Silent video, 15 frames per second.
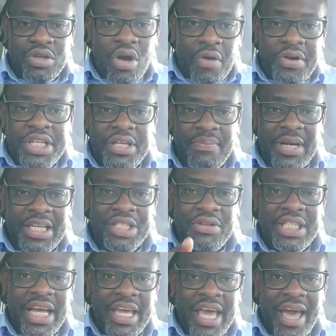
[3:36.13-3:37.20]
God richly bless
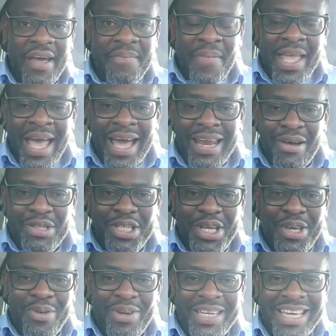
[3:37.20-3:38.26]
you. Take care, and I'll see
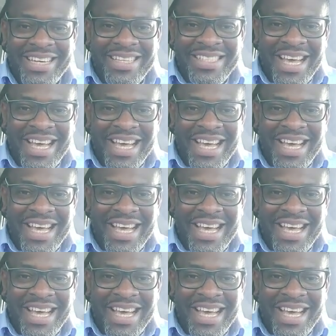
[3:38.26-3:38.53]
you on the other